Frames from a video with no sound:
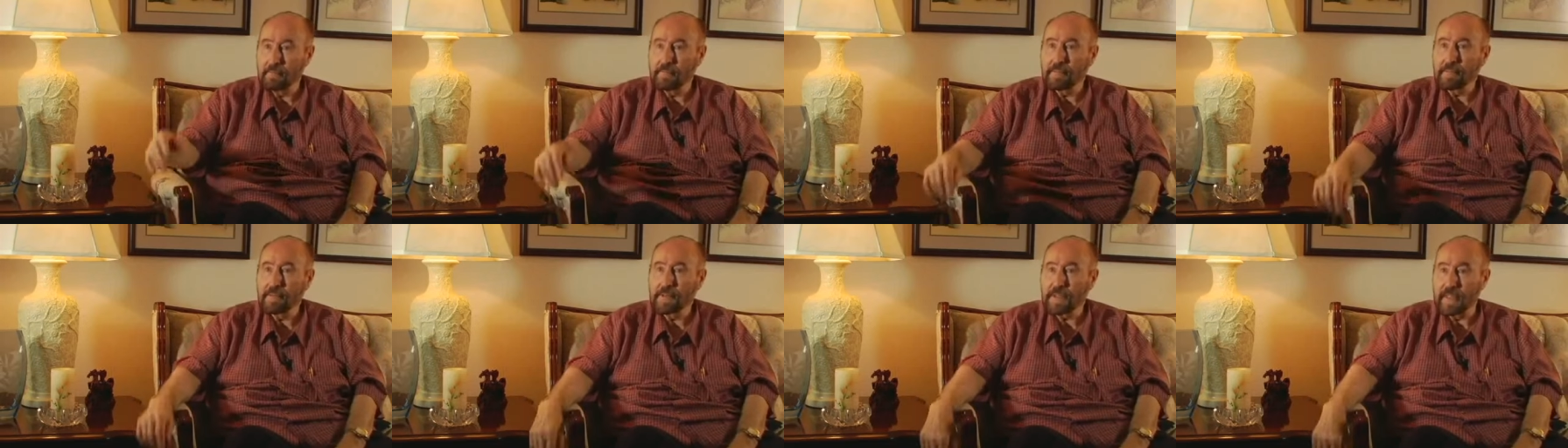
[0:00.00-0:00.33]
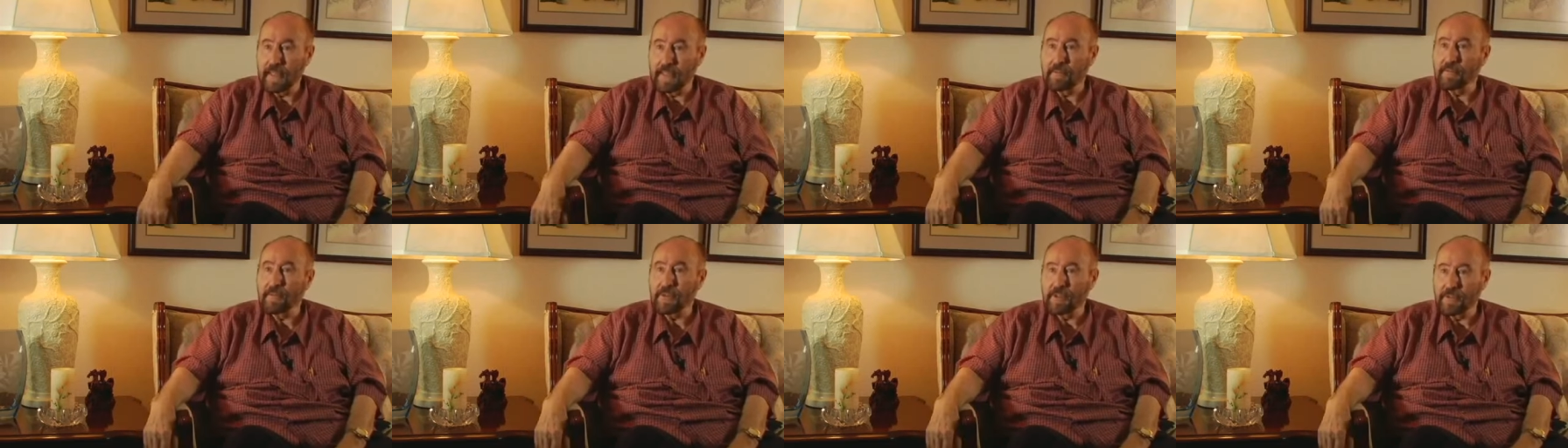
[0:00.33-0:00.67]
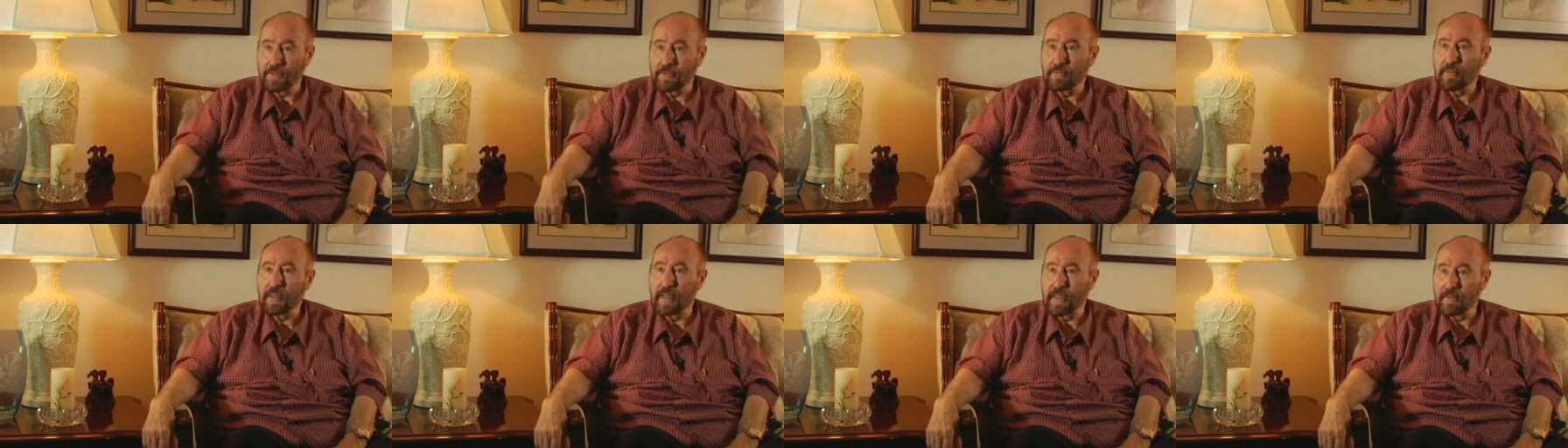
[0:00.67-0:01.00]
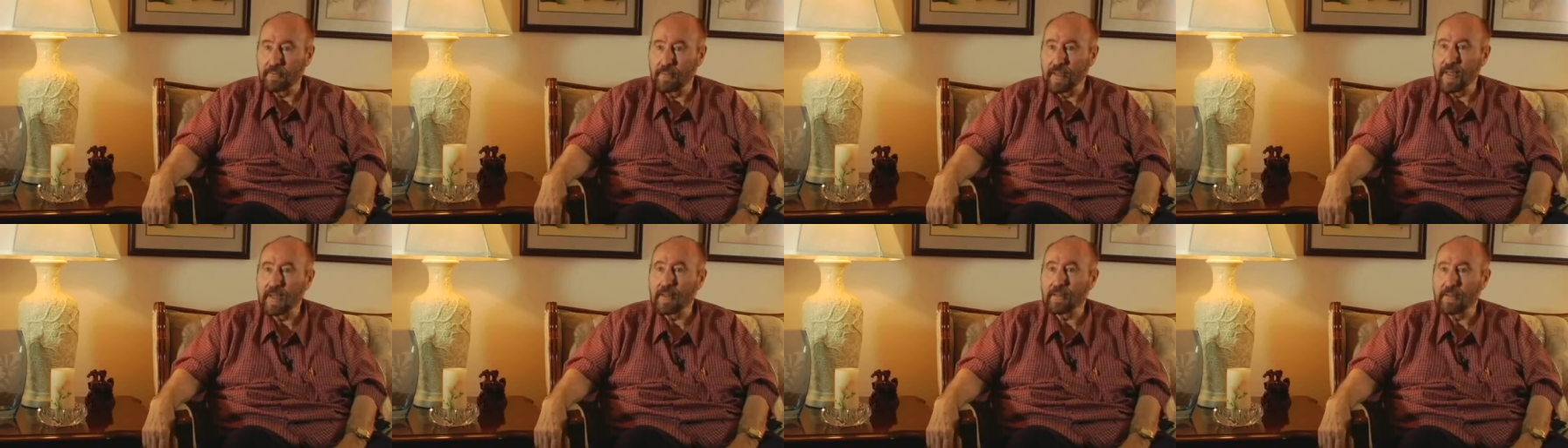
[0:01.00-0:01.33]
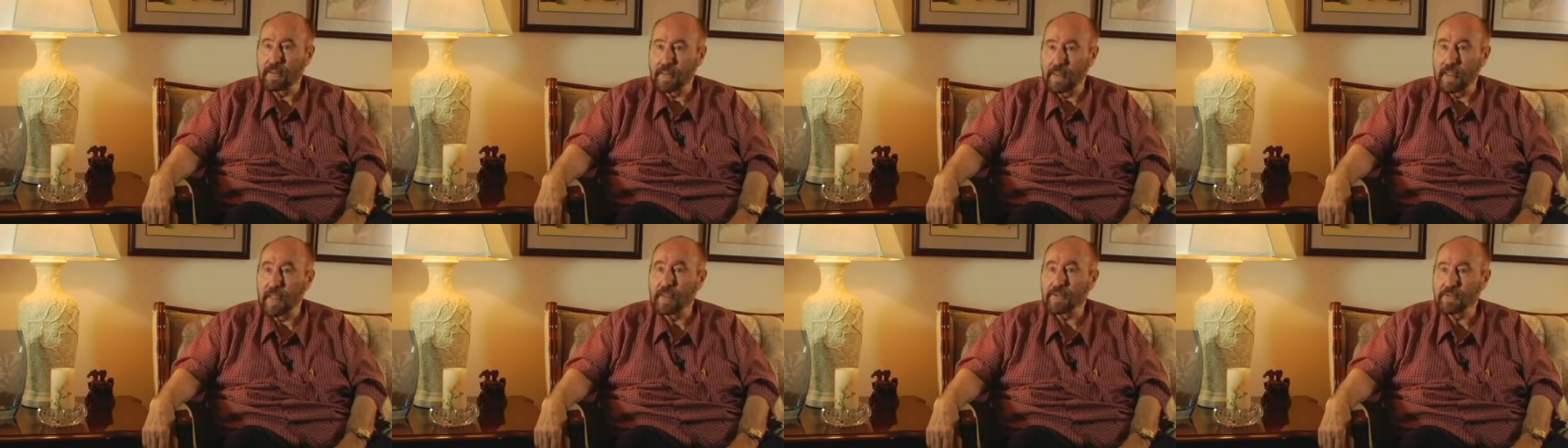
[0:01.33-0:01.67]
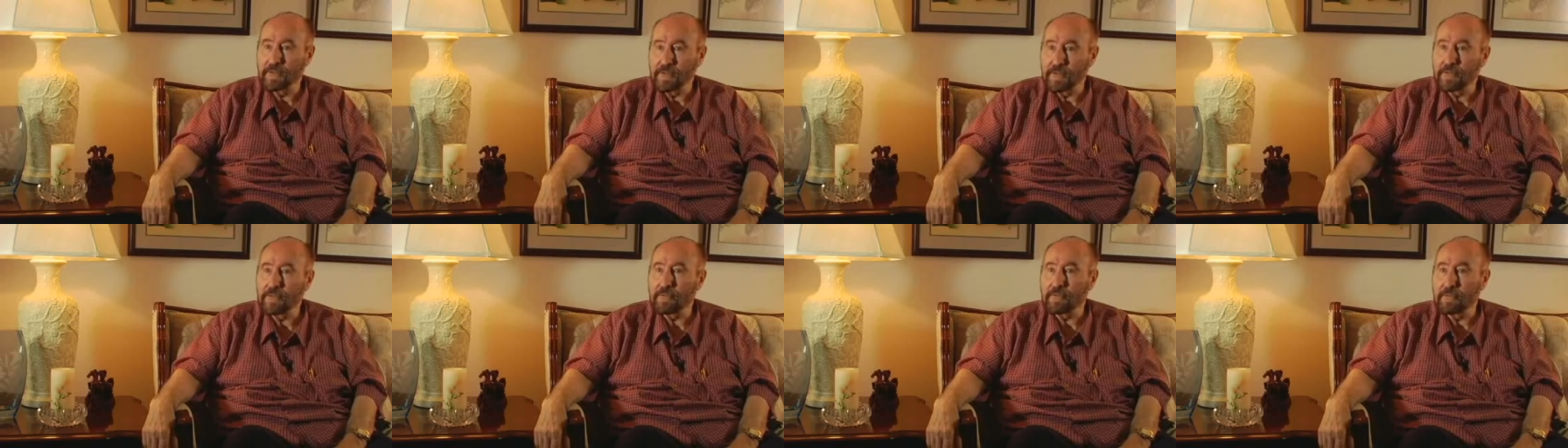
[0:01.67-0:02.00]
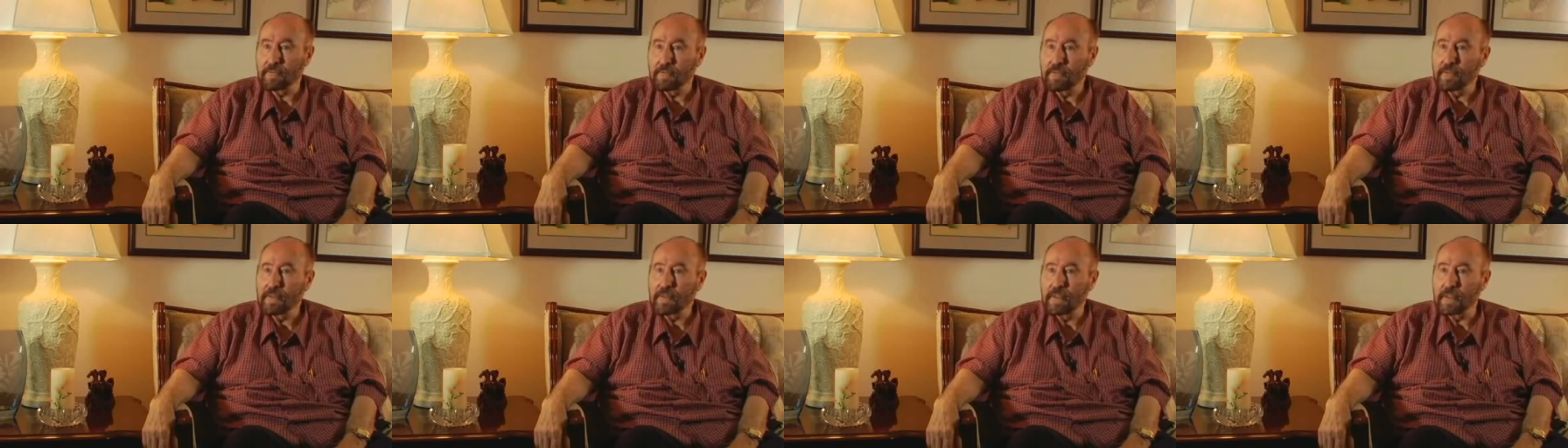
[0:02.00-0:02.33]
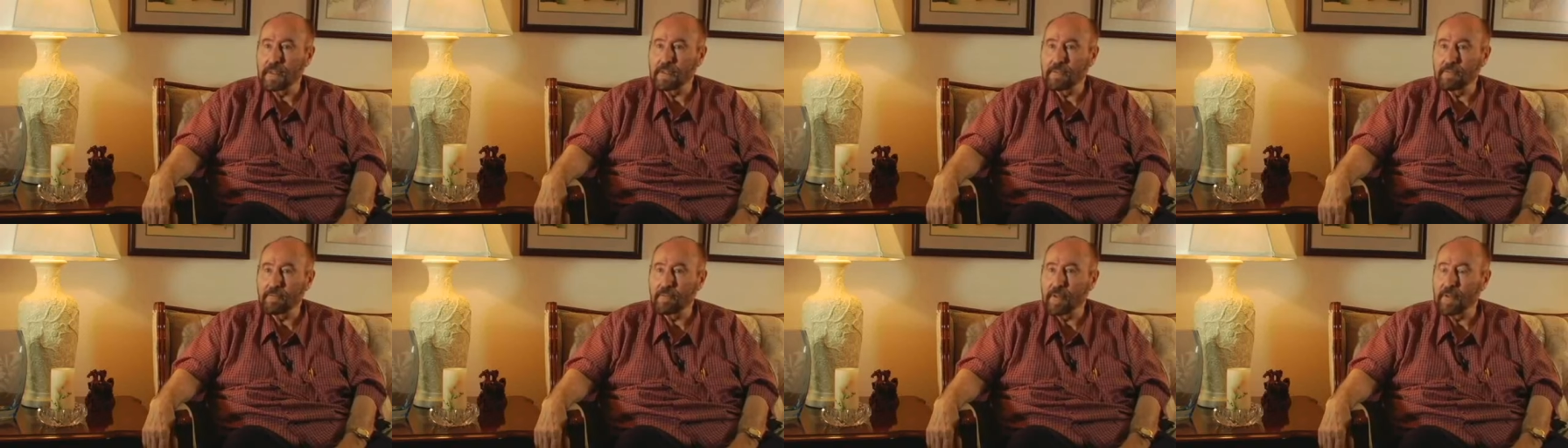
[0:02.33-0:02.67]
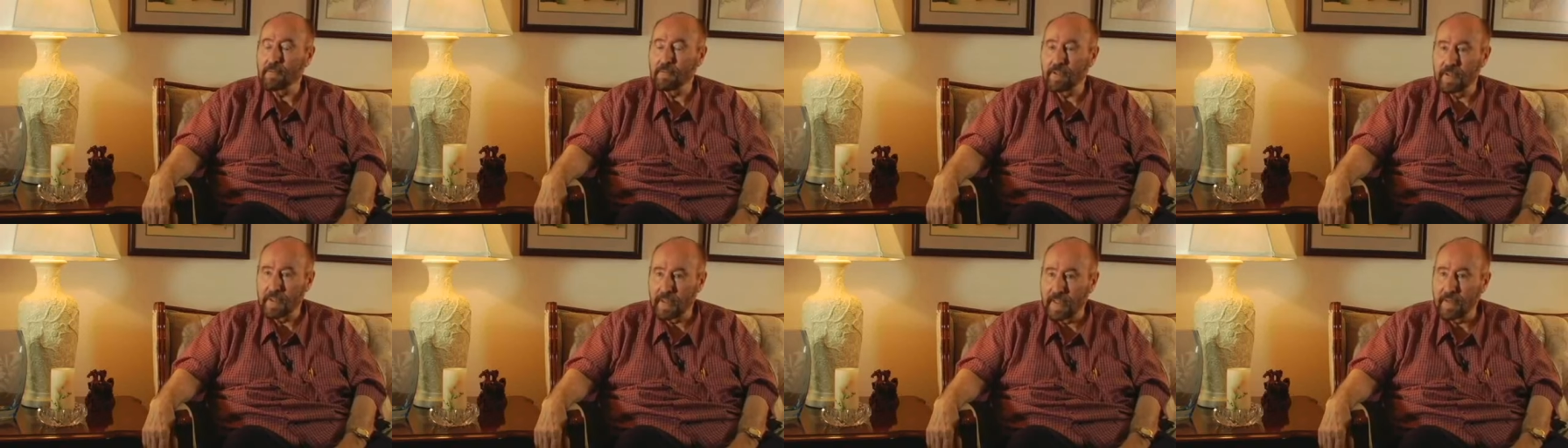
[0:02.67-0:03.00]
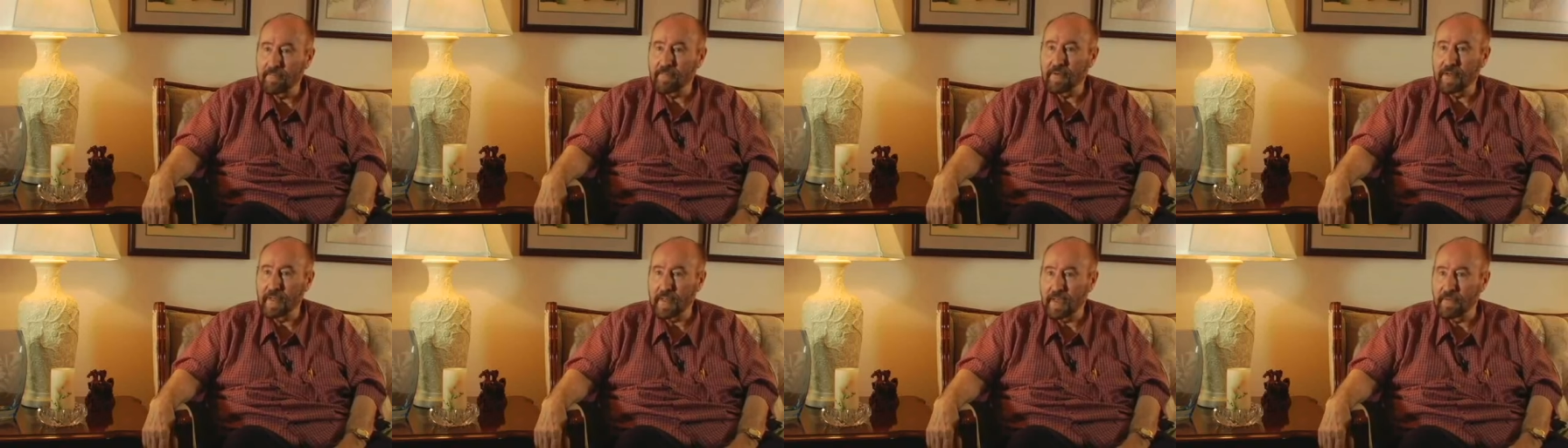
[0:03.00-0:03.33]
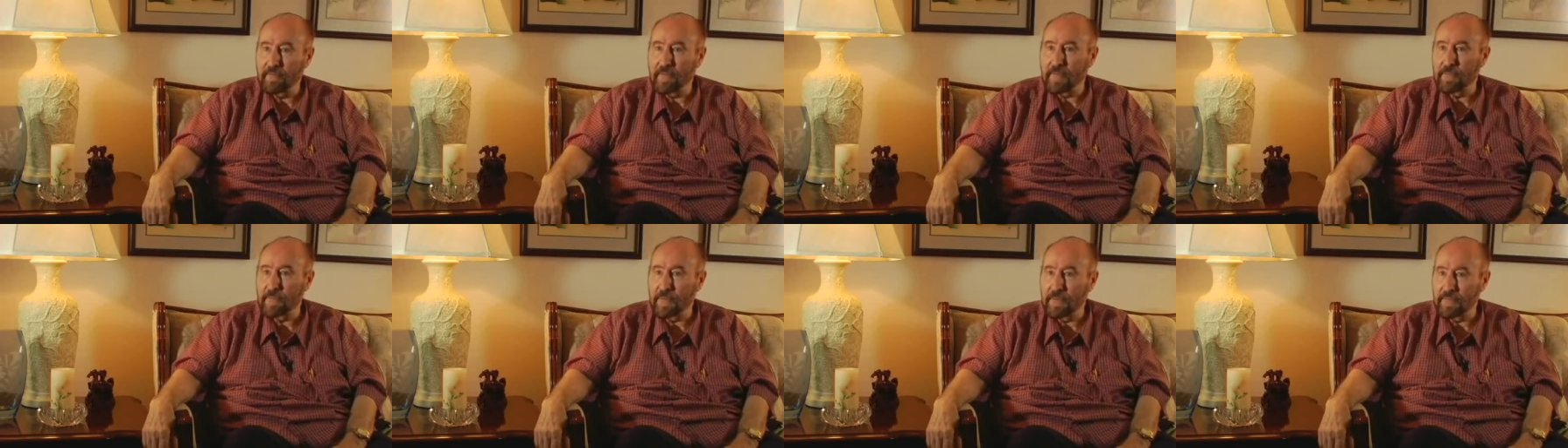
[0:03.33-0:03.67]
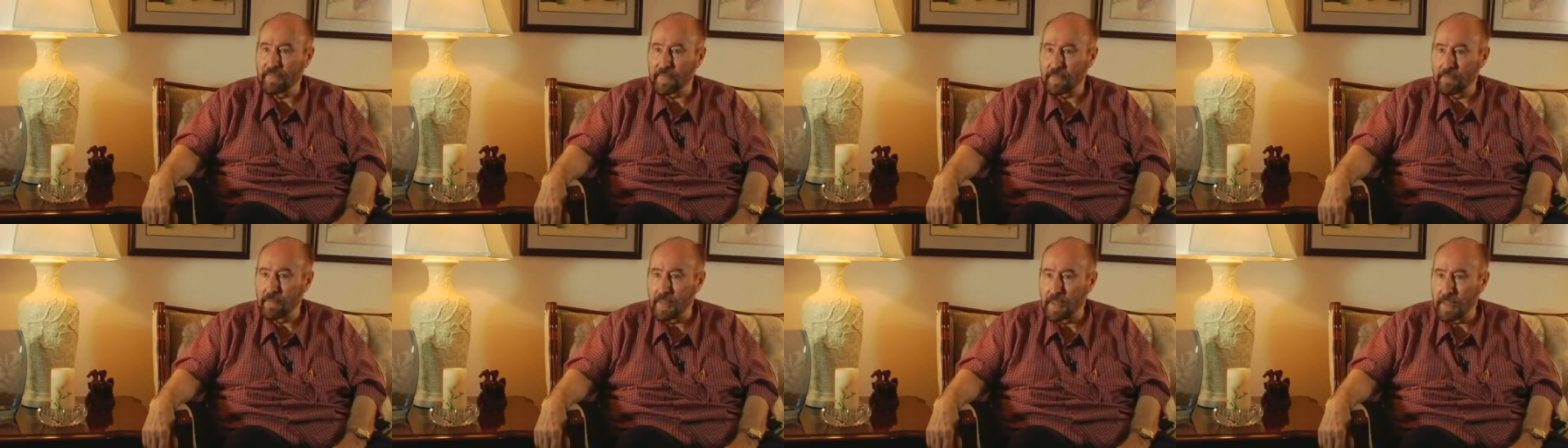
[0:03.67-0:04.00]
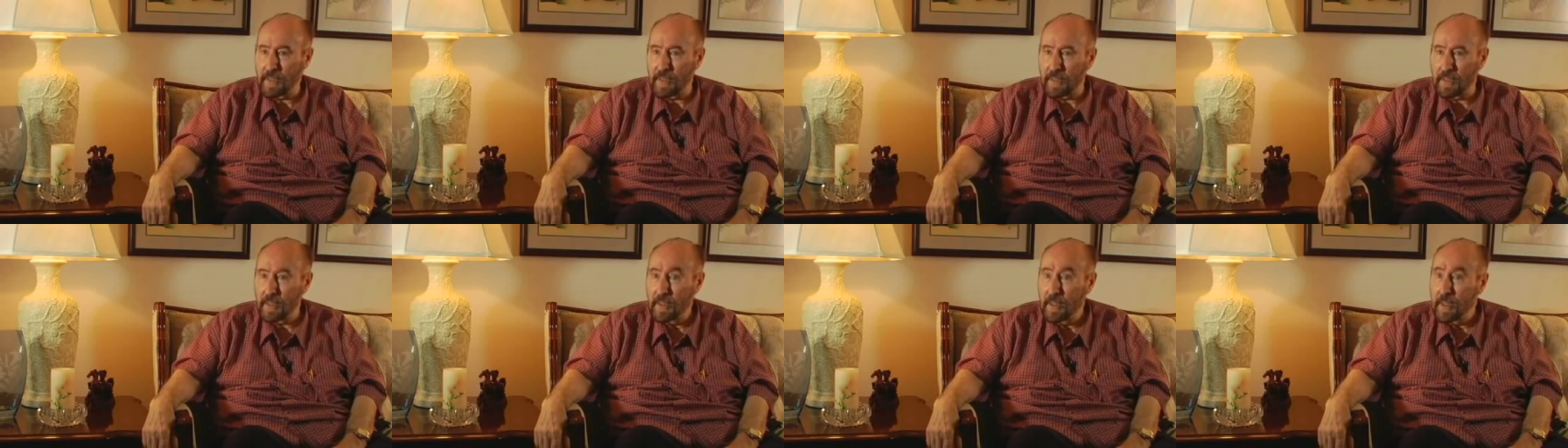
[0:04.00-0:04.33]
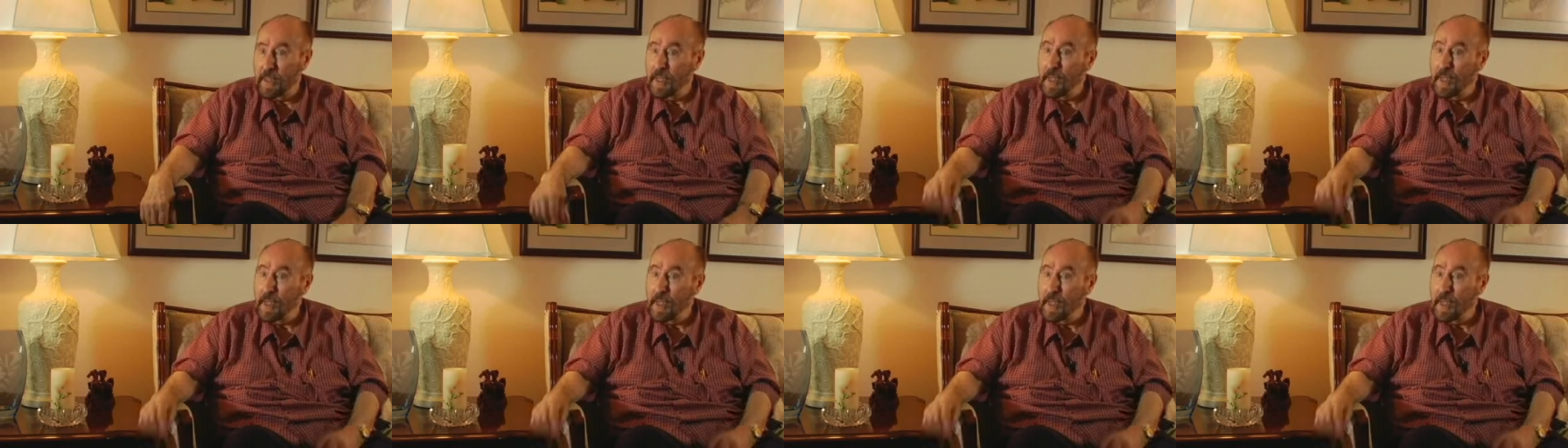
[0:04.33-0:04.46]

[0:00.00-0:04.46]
statements on that matter, and that's true. We will never have a perfect model.